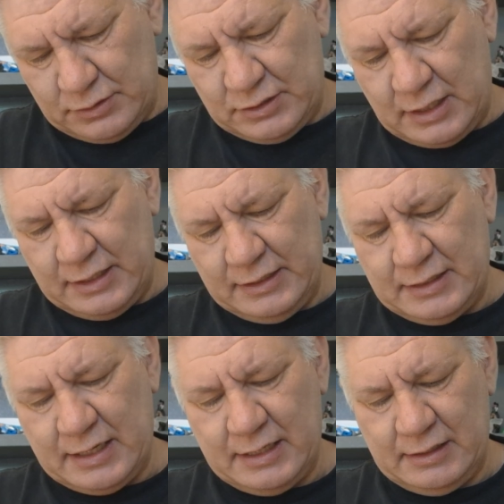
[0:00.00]
sunny
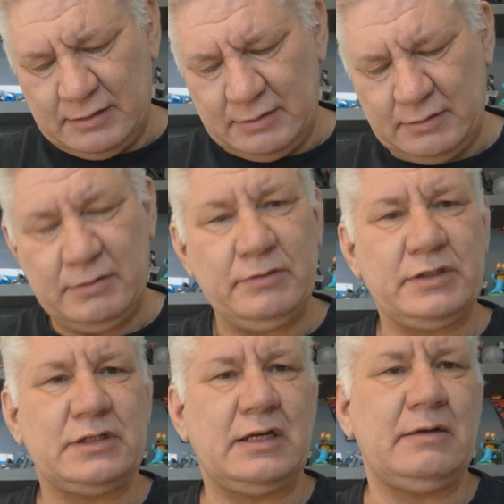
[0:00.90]
day,
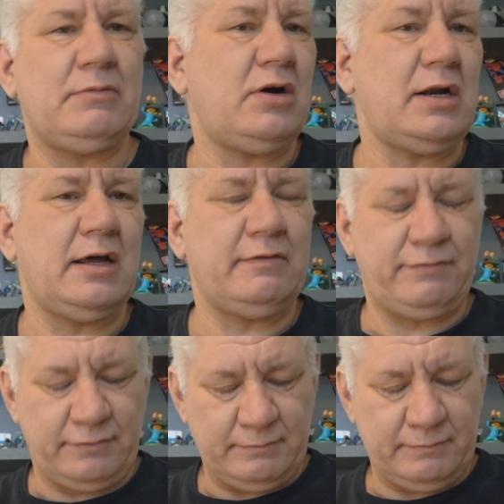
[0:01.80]
which I love.